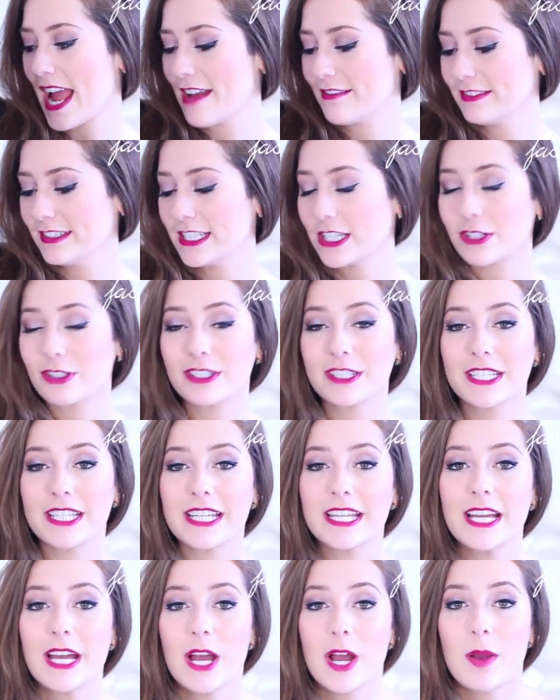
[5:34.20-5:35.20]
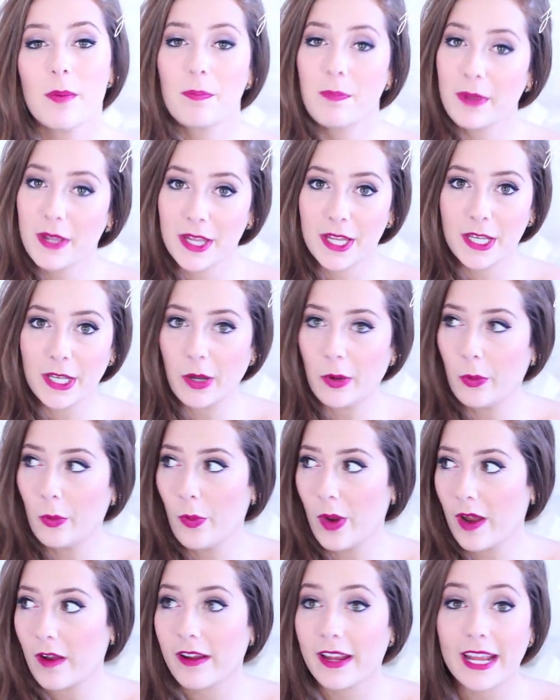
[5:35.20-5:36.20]
have literally
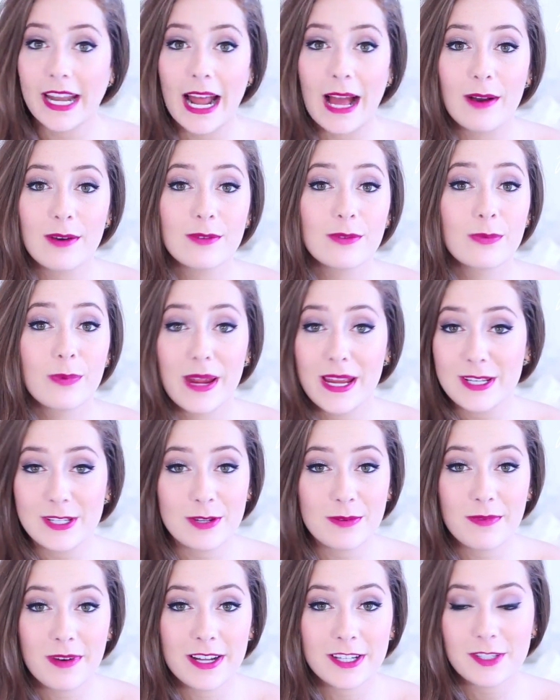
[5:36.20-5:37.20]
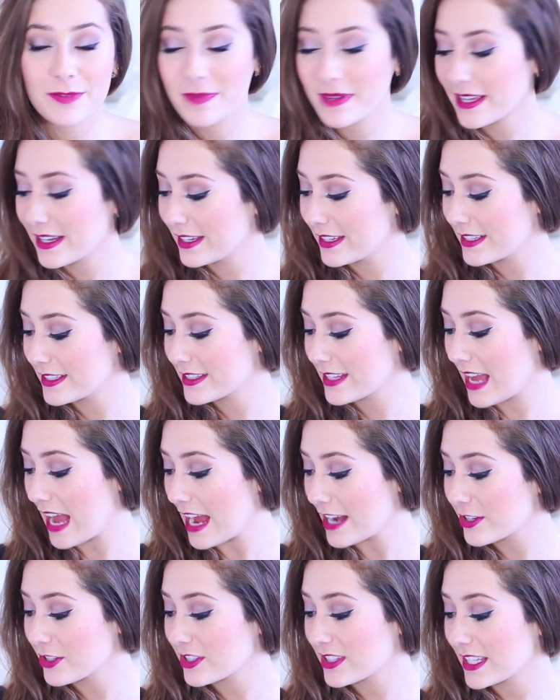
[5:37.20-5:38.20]
been wearing it out way too much because
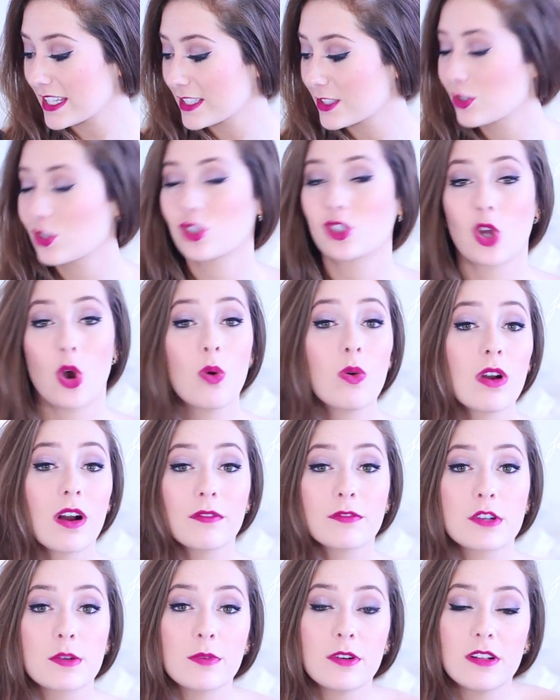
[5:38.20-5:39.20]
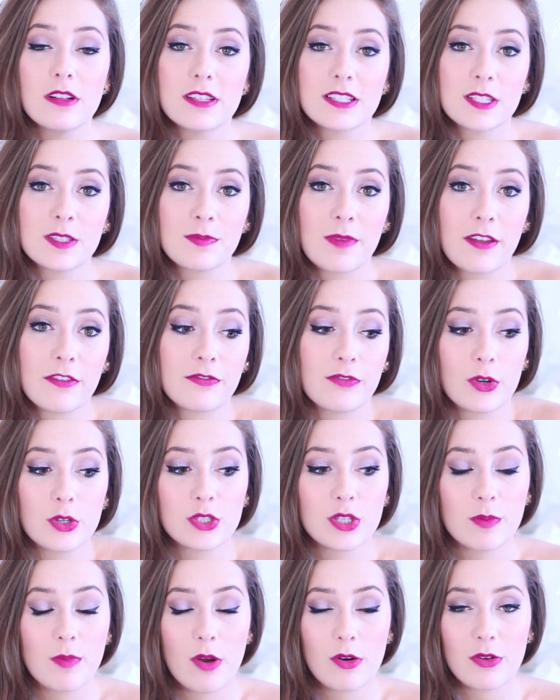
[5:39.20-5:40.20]
I just think it's so comfortable. This is my
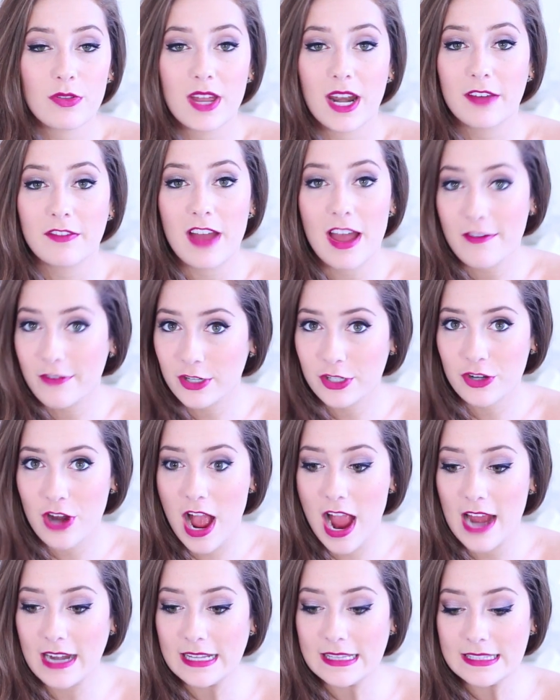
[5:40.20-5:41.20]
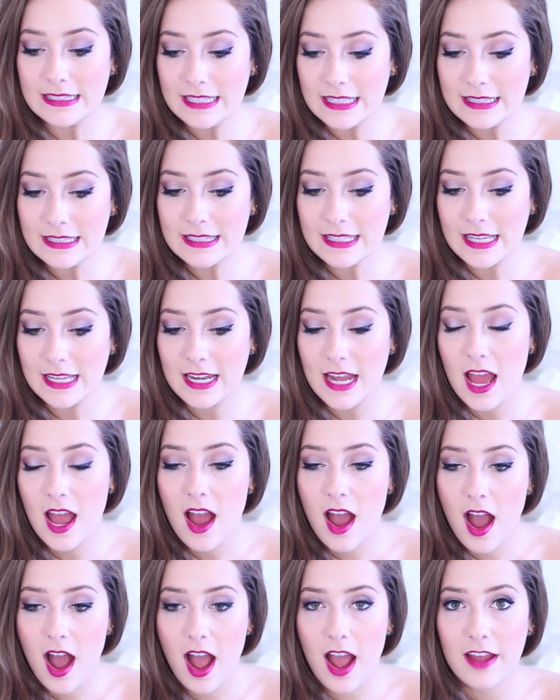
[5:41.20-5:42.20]
first kimono that I've ever tried and since then
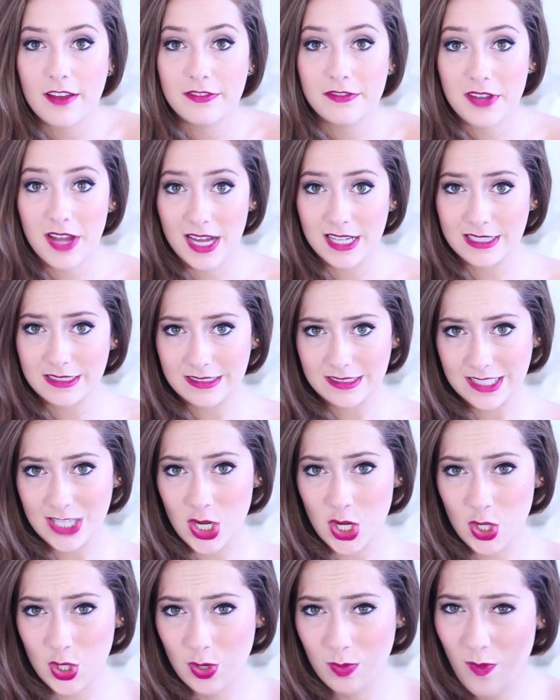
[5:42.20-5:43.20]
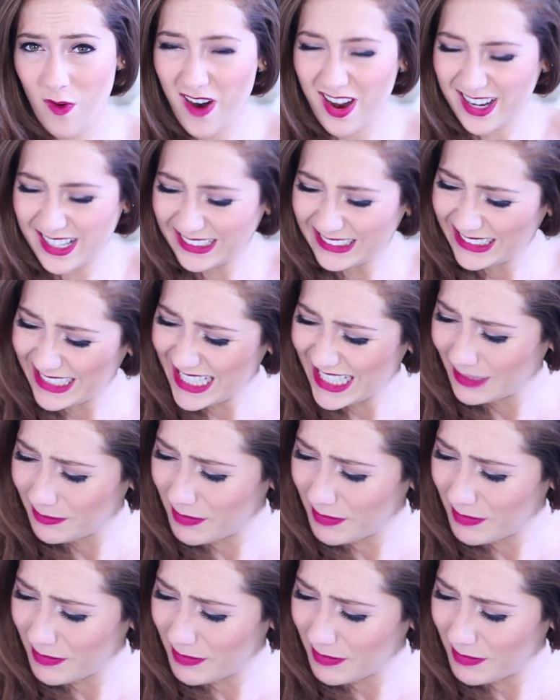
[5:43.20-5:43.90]
I have gotten two more.